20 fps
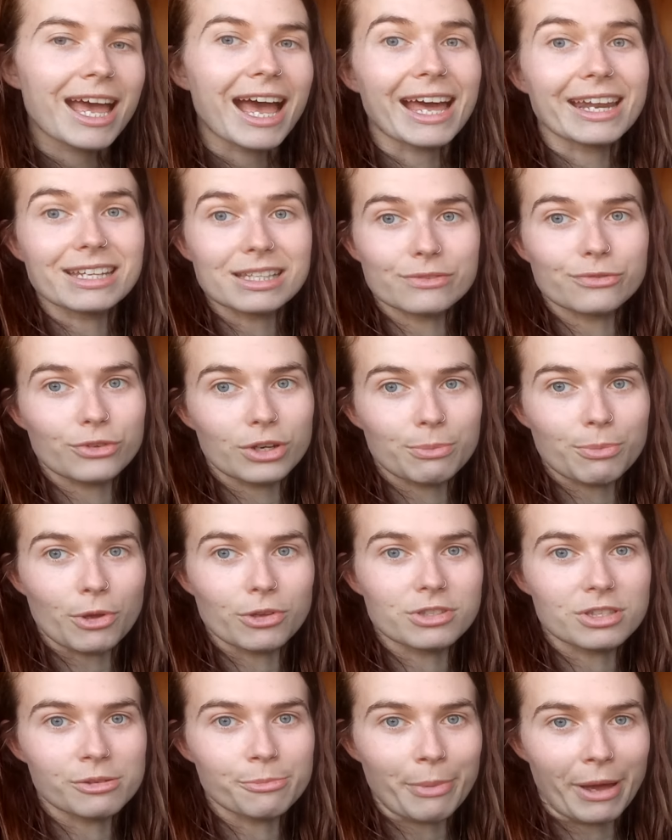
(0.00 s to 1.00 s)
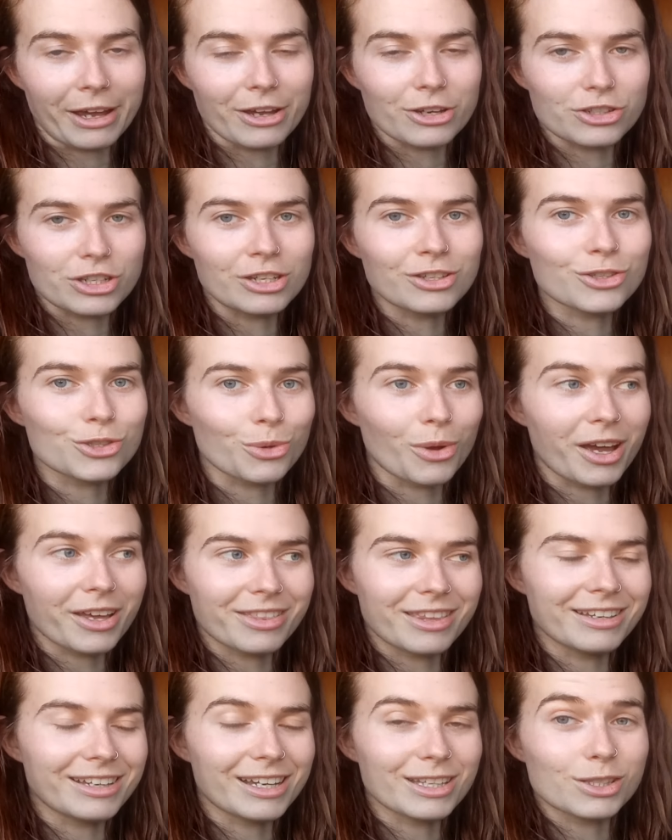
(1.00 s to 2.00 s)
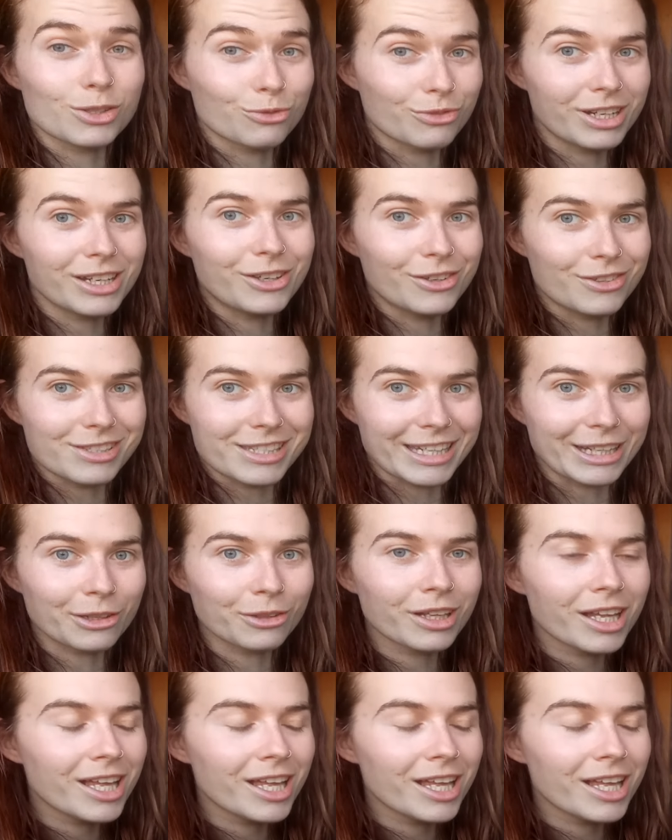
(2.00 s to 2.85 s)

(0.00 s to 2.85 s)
and it's free postage and packaging. So I think that's a really good deal,